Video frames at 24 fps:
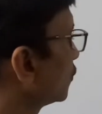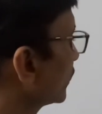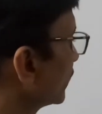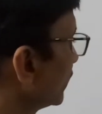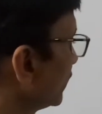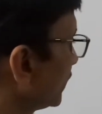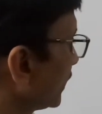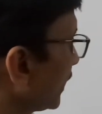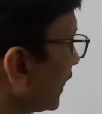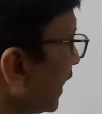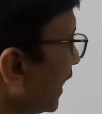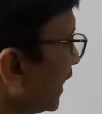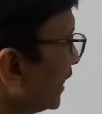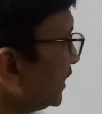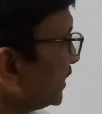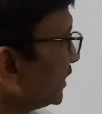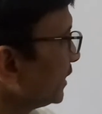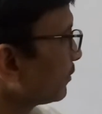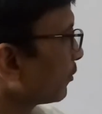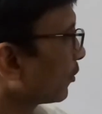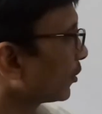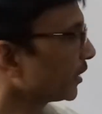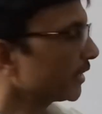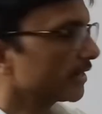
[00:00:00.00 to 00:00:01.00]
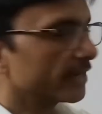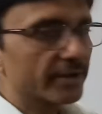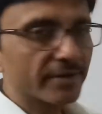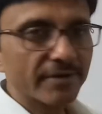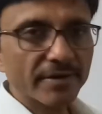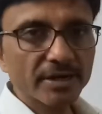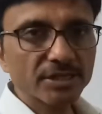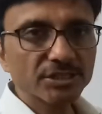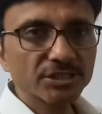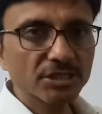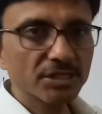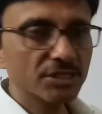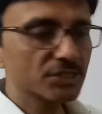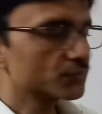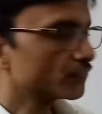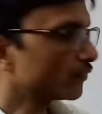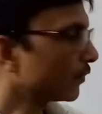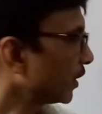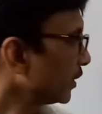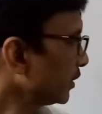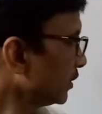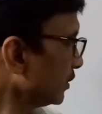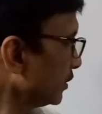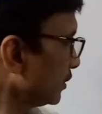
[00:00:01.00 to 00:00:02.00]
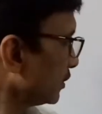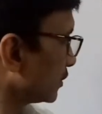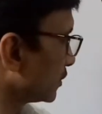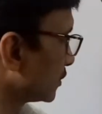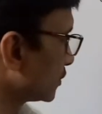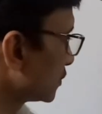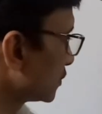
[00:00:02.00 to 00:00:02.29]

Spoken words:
Okay, anti-bonding interaction is 1,